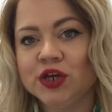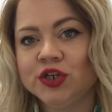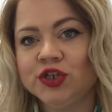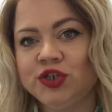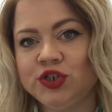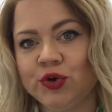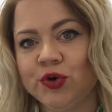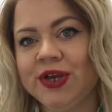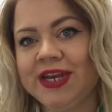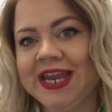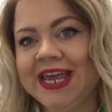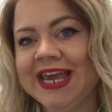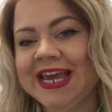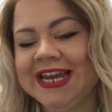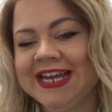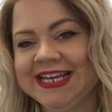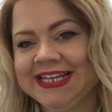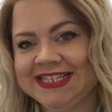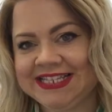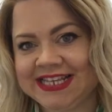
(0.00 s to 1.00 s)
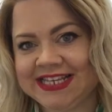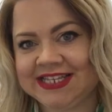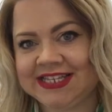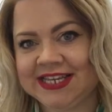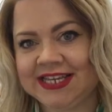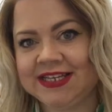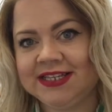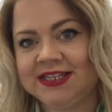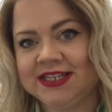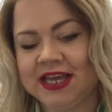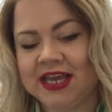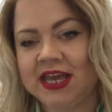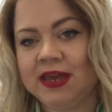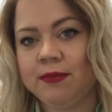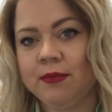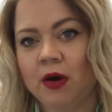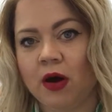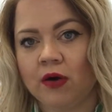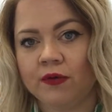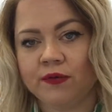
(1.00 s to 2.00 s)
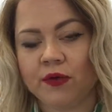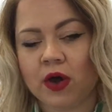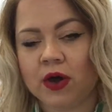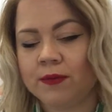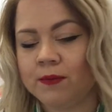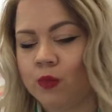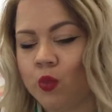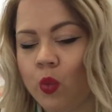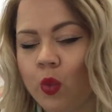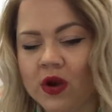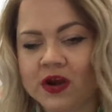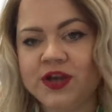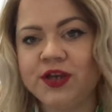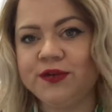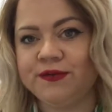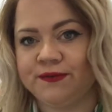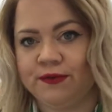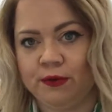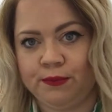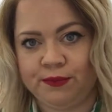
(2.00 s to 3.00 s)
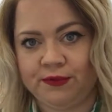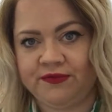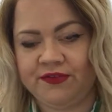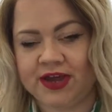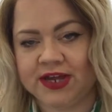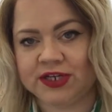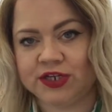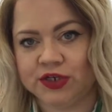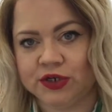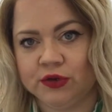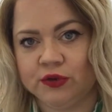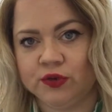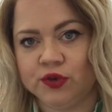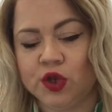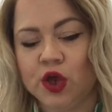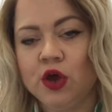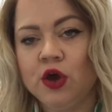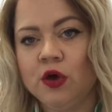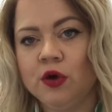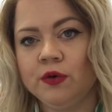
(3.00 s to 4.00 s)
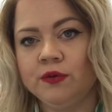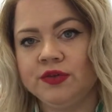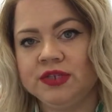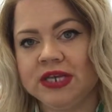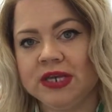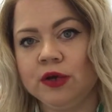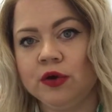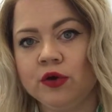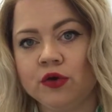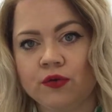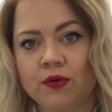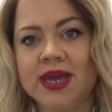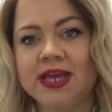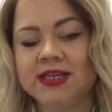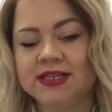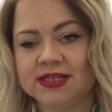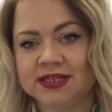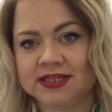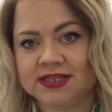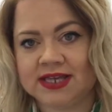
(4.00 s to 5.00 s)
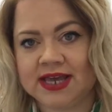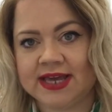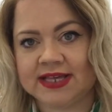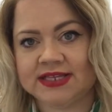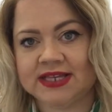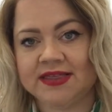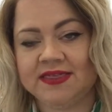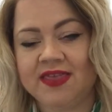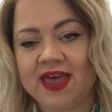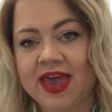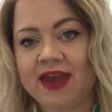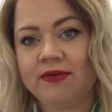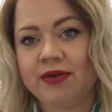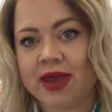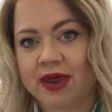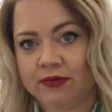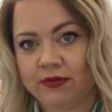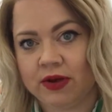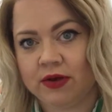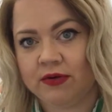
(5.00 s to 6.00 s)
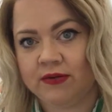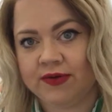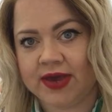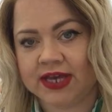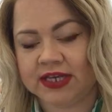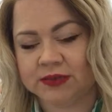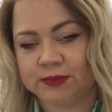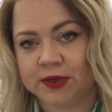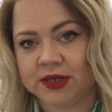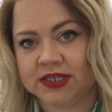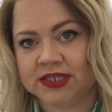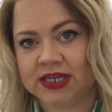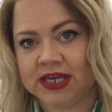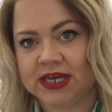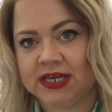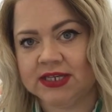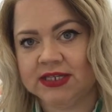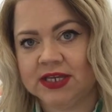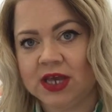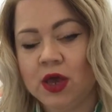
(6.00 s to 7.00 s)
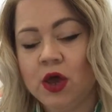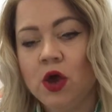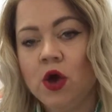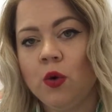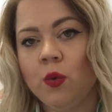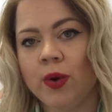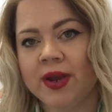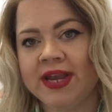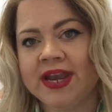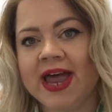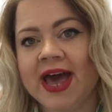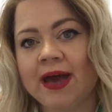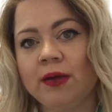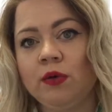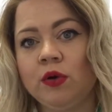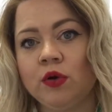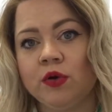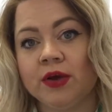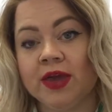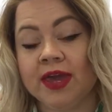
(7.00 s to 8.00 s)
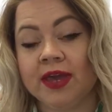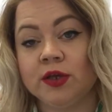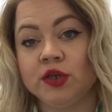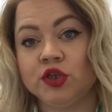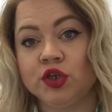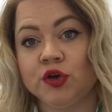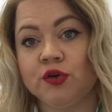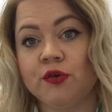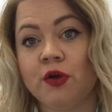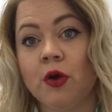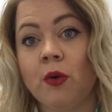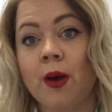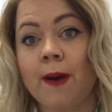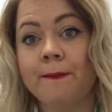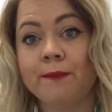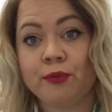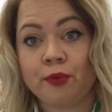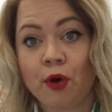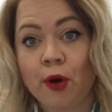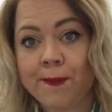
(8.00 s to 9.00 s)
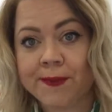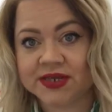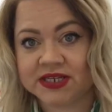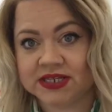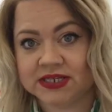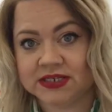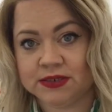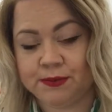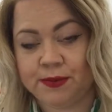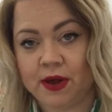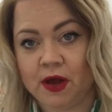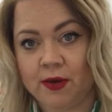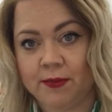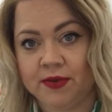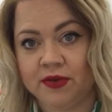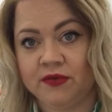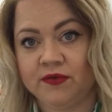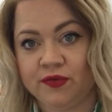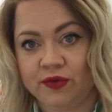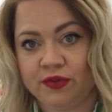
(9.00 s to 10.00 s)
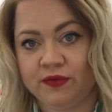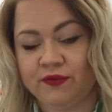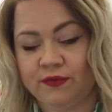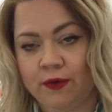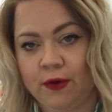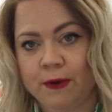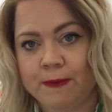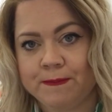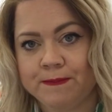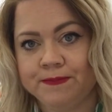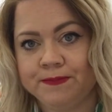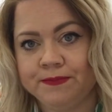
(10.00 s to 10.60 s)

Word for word: Joining an existing team of wonderful professionals who've seen great success in their area of expertise, we're now looking to grow a property department for the firm.